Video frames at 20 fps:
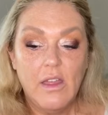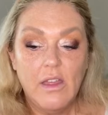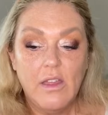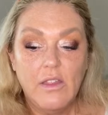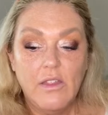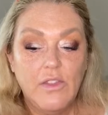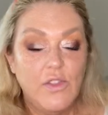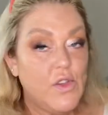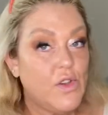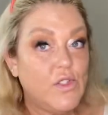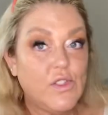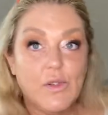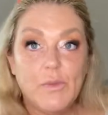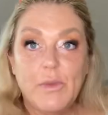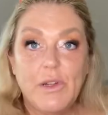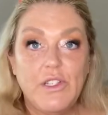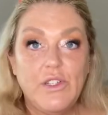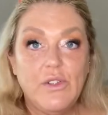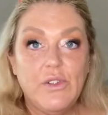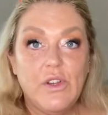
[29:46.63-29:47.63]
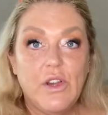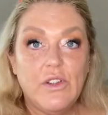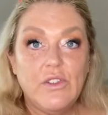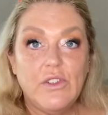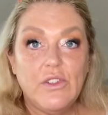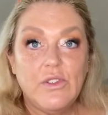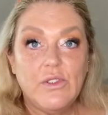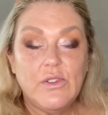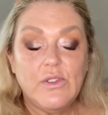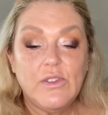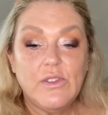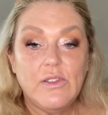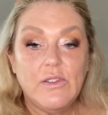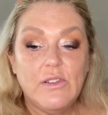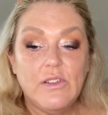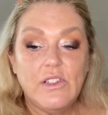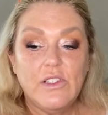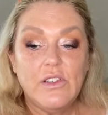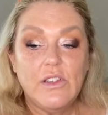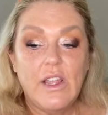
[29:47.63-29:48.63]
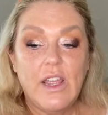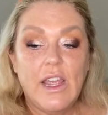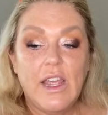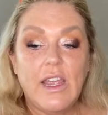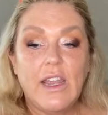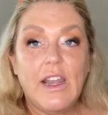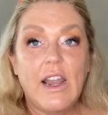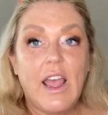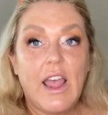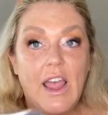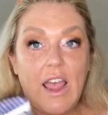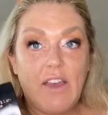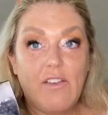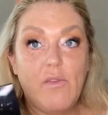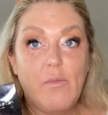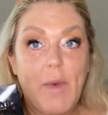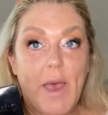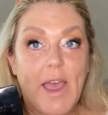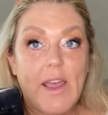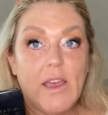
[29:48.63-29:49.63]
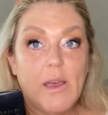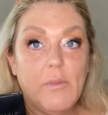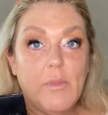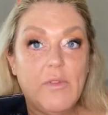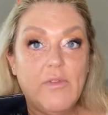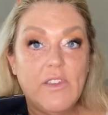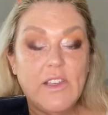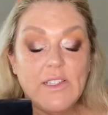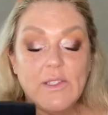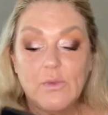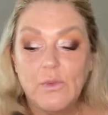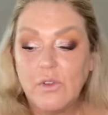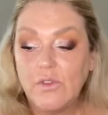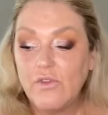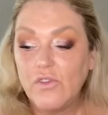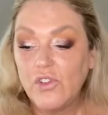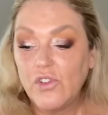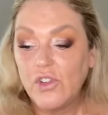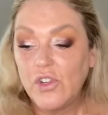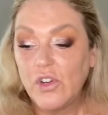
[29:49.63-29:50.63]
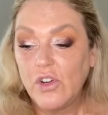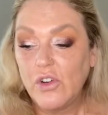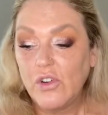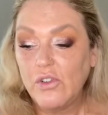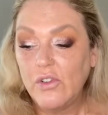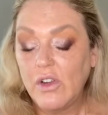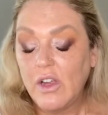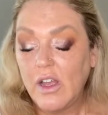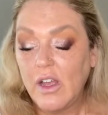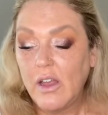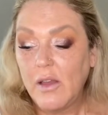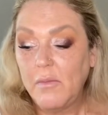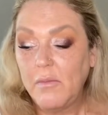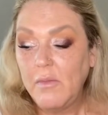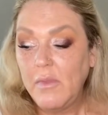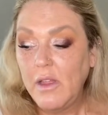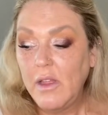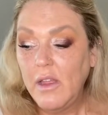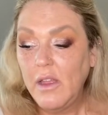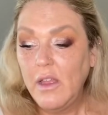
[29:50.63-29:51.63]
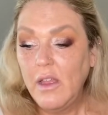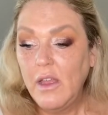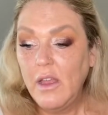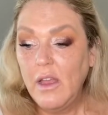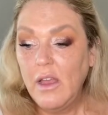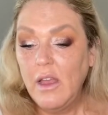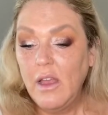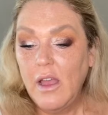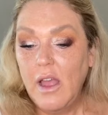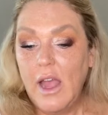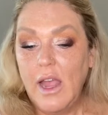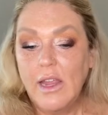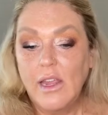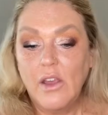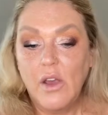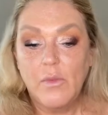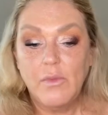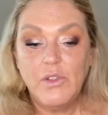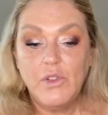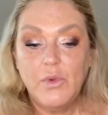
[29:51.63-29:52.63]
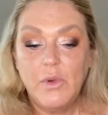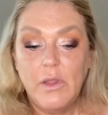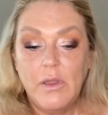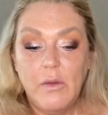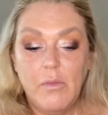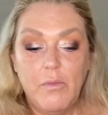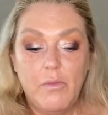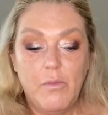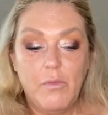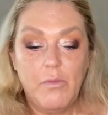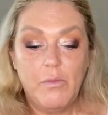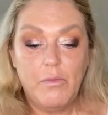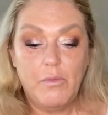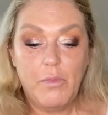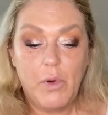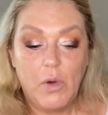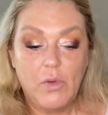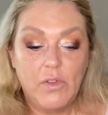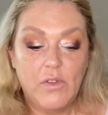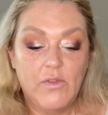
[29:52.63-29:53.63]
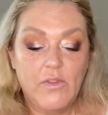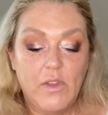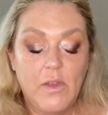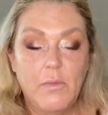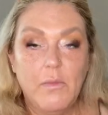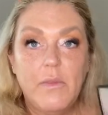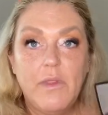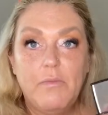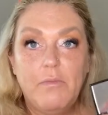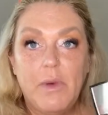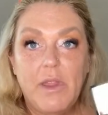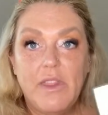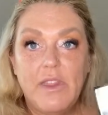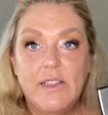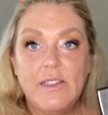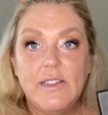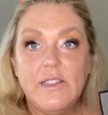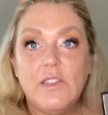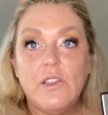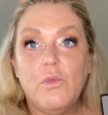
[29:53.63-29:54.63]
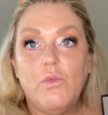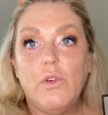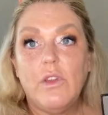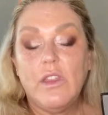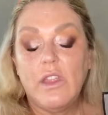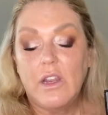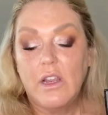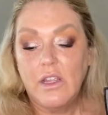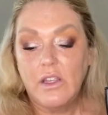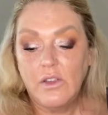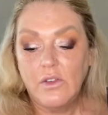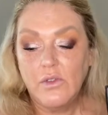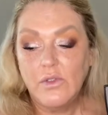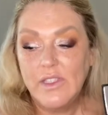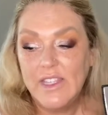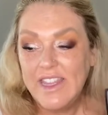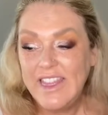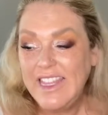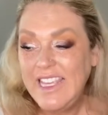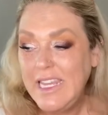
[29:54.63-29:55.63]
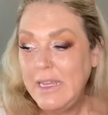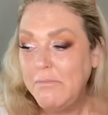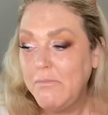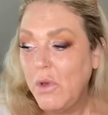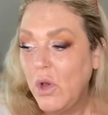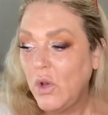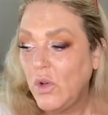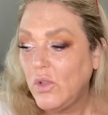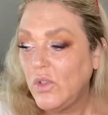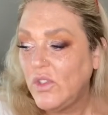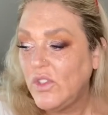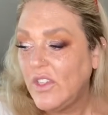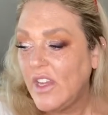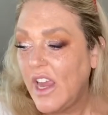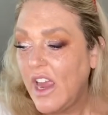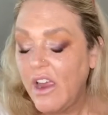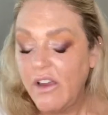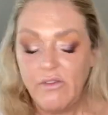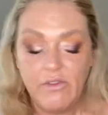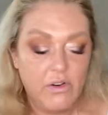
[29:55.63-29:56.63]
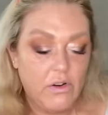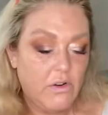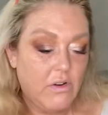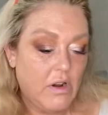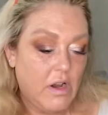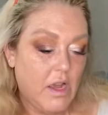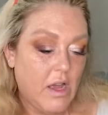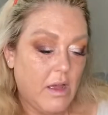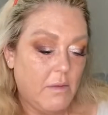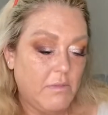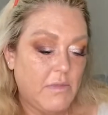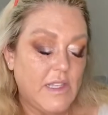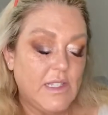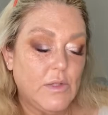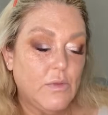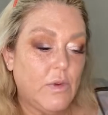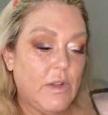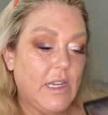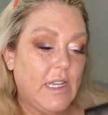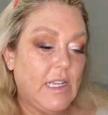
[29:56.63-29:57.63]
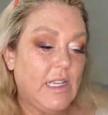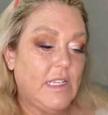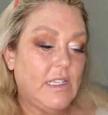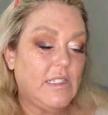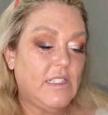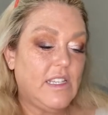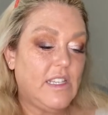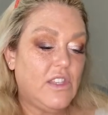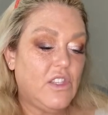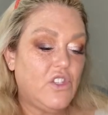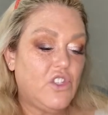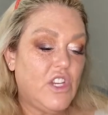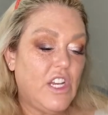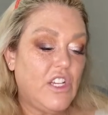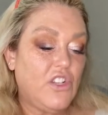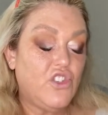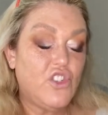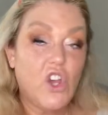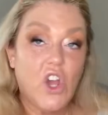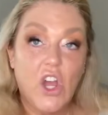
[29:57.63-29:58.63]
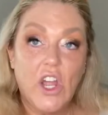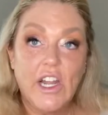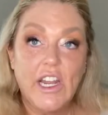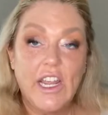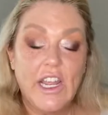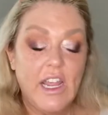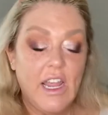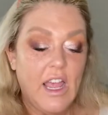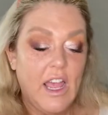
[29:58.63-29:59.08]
Those are my two go-tos. And I have a backup of this one for sure. I go between both of them, but this is the one that I use the most ever. This one is in the shade Tawny.